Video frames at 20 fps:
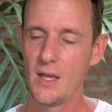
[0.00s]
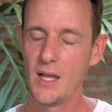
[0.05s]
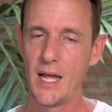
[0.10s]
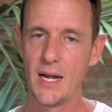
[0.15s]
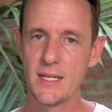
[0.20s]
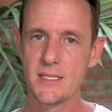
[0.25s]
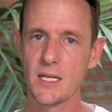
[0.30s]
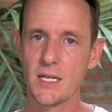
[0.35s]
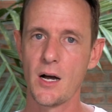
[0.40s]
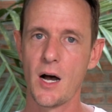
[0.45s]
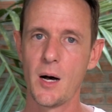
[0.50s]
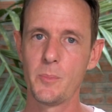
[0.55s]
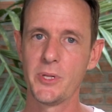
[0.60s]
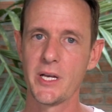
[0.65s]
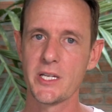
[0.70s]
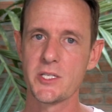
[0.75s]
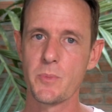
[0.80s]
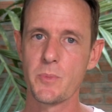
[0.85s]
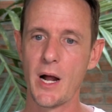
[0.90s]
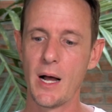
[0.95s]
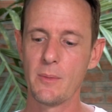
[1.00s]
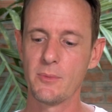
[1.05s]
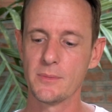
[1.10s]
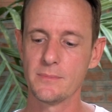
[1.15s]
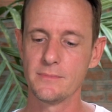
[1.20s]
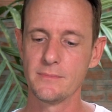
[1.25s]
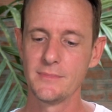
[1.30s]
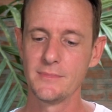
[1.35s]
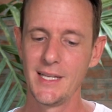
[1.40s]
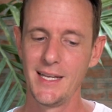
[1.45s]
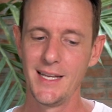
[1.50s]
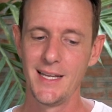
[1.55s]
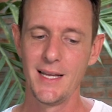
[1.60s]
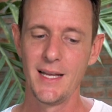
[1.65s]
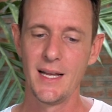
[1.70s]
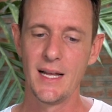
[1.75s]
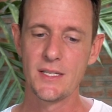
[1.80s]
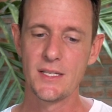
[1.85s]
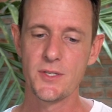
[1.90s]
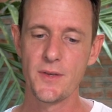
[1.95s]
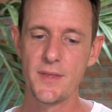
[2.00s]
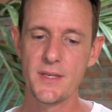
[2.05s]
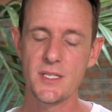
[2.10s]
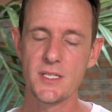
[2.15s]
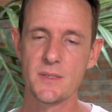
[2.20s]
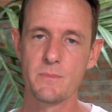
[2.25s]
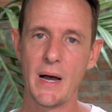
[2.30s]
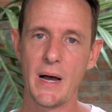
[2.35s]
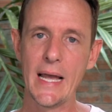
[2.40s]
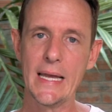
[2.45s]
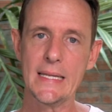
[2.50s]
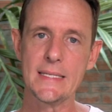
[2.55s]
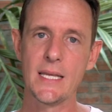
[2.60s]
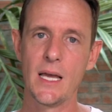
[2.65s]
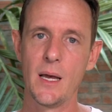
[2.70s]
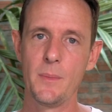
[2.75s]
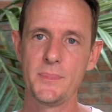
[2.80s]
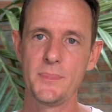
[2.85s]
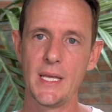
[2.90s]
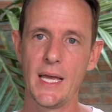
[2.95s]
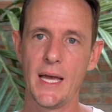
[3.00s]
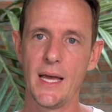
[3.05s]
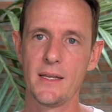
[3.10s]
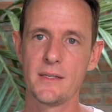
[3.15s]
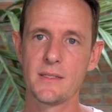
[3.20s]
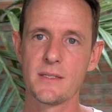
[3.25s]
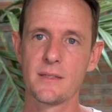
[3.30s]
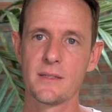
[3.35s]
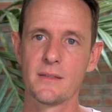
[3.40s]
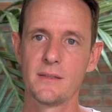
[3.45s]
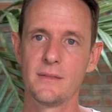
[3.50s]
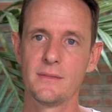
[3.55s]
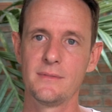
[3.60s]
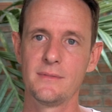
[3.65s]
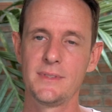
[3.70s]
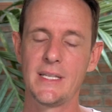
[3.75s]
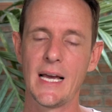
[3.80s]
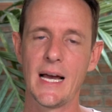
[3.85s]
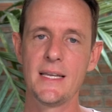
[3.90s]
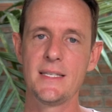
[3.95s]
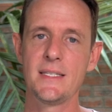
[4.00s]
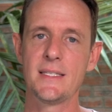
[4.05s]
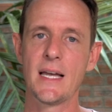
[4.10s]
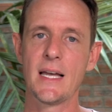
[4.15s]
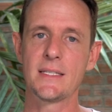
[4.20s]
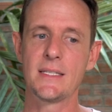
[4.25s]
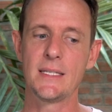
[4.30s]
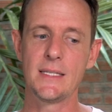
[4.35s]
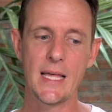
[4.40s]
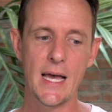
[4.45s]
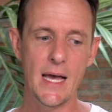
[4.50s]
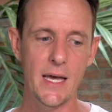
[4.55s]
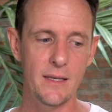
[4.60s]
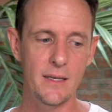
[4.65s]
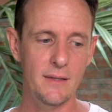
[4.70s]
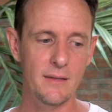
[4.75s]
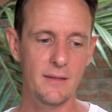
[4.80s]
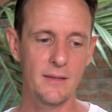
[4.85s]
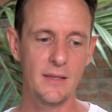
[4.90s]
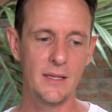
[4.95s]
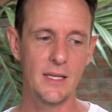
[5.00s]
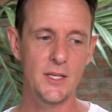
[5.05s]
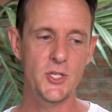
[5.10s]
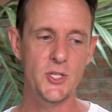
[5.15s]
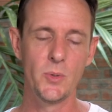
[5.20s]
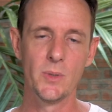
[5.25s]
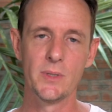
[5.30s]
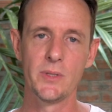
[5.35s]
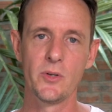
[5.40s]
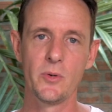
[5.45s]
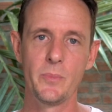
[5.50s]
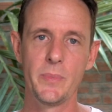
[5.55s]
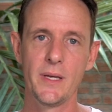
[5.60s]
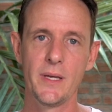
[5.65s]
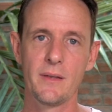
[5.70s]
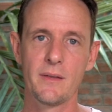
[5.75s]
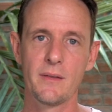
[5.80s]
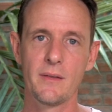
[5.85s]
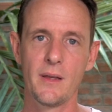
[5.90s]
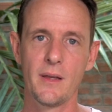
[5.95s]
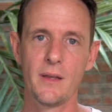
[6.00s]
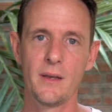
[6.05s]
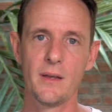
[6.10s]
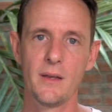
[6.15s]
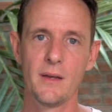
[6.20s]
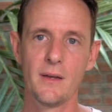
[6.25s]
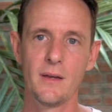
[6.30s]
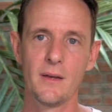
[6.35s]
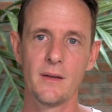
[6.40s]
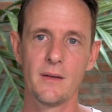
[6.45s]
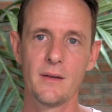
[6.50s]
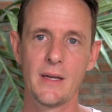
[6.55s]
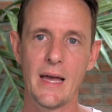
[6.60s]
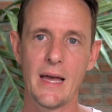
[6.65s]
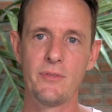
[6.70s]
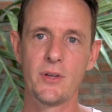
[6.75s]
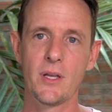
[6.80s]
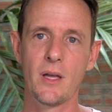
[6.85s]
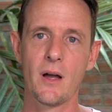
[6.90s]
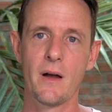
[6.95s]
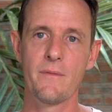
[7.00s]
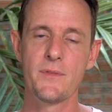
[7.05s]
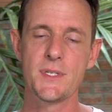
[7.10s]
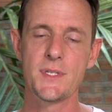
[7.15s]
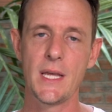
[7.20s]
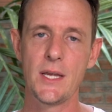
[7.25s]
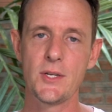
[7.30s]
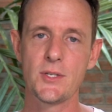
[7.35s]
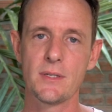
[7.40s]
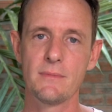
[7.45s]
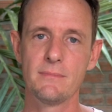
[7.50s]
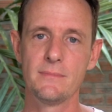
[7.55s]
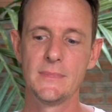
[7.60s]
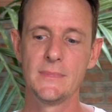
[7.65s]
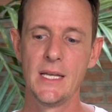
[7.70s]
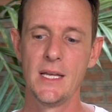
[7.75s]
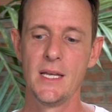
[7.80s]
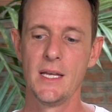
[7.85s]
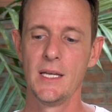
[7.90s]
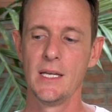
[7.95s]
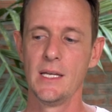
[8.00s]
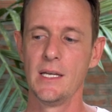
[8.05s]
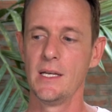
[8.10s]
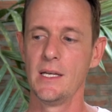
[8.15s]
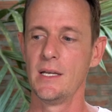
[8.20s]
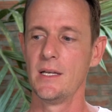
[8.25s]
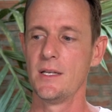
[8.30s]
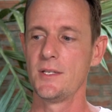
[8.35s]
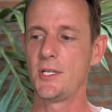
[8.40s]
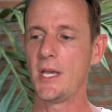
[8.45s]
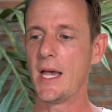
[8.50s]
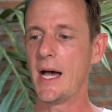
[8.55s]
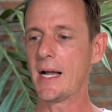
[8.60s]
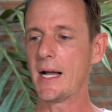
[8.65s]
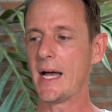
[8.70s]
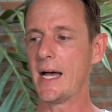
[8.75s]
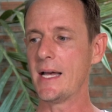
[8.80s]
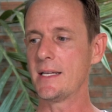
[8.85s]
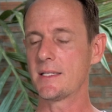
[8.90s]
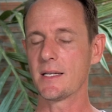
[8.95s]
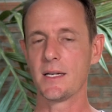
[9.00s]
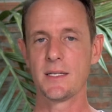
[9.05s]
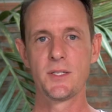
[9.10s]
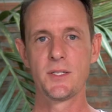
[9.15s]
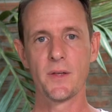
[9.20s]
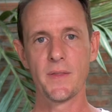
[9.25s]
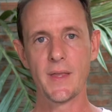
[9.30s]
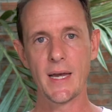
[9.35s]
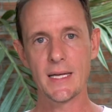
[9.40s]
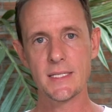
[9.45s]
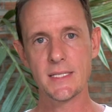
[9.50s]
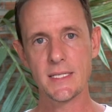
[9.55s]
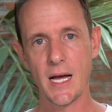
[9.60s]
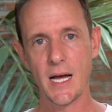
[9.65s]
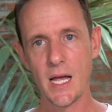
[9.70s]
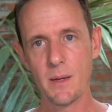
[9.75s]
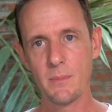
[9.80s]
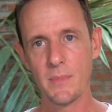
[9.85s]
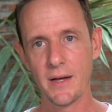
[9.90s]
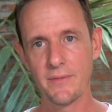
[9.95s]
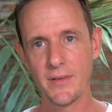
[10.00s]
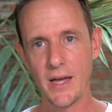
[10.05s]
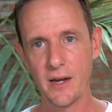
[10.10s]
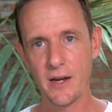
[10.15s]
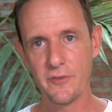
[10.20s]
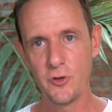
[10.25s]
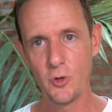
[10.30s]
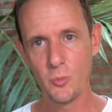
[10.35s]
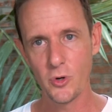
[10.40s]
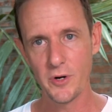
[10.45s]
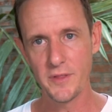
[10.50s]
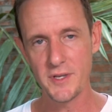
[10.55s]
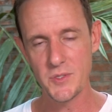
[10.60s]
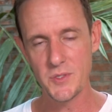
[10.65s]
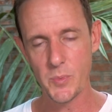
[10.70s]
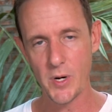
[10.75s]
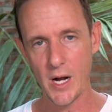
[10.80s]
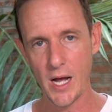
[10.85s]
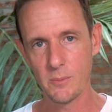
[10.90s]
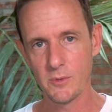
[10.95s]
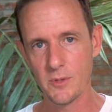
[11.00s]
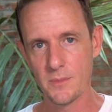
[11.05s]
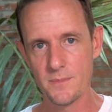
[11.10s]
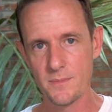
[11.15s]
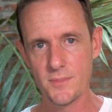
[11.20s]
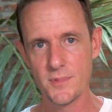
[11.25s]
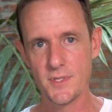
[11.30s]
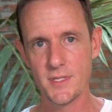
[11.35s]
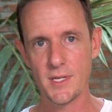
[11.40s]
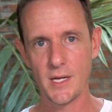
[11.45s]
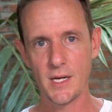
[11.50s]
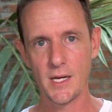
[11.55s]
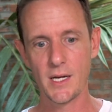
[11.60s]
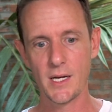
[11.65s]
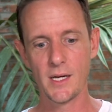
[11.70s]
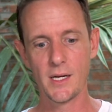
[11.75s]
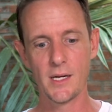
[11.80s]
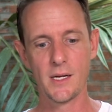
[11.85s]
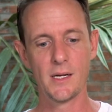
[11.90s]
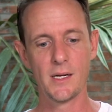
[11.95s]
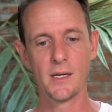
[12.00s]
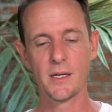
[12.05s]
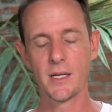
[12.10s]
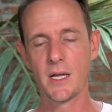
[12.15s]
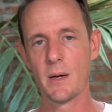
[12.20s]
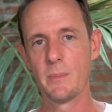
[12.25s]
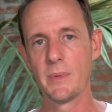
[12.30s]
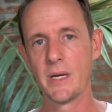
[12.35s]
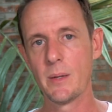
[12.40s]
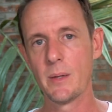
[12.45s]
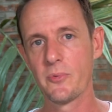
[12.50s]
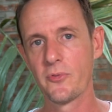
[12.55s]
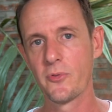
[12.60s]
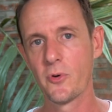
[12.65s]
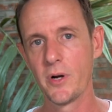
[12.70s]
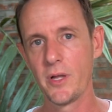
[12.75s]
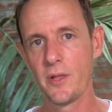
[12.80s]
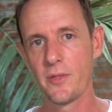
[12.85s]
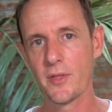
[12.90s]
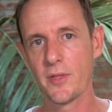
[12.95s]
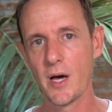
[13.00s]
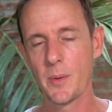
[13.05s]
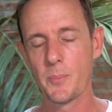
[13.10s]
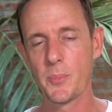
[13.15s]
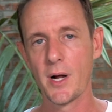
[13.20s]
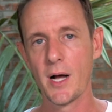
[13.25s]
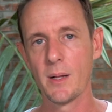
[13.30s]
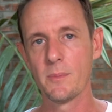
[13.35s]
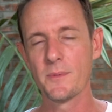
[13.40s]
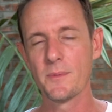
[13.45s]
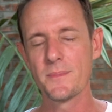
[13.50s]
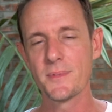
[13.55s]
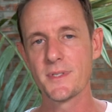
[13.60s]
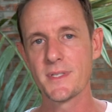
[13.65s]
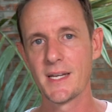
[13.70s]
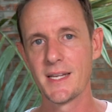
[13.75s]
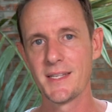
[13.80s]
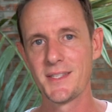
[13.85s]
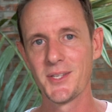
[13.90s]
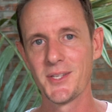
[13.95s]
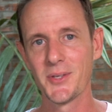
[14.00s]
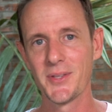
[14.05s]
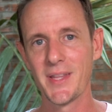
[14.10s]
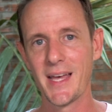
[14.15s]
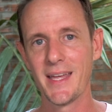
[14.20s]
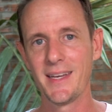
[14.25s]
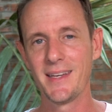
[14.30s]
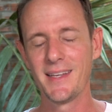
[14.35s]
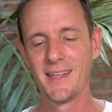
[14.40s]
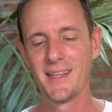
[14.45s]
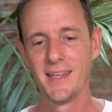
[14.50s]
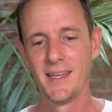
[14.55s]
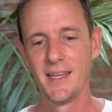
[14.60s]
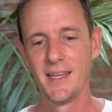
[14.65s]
And it's a complex problem. And so this is my attempt at dissecting that issue a little bit and having a conversation. So yeah, guys, until the next time, I've got a few more of these problems coming up for you, thought problems. And until then,